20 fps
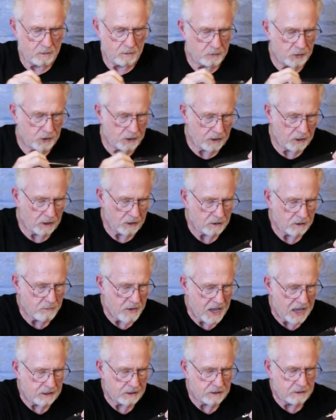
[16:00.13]
putting it on the
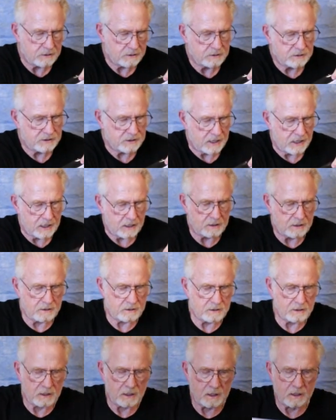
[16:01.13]
back side
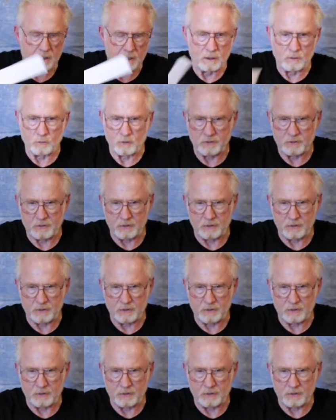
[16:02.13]
with